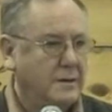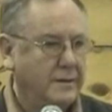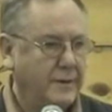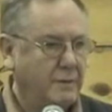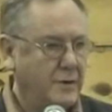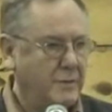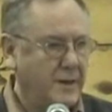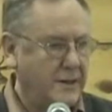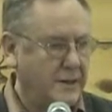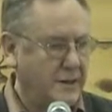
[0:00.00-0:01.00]
that we
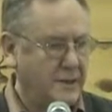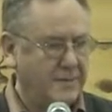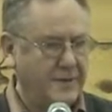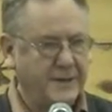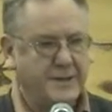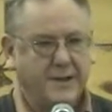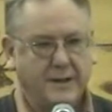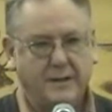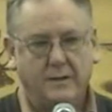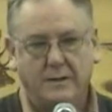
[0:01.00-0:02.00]
might take offense
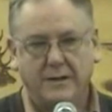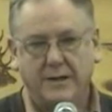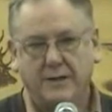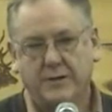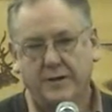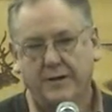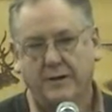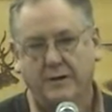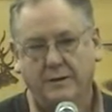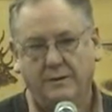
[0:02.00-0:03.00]
at in each
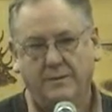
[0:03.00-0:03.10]
other?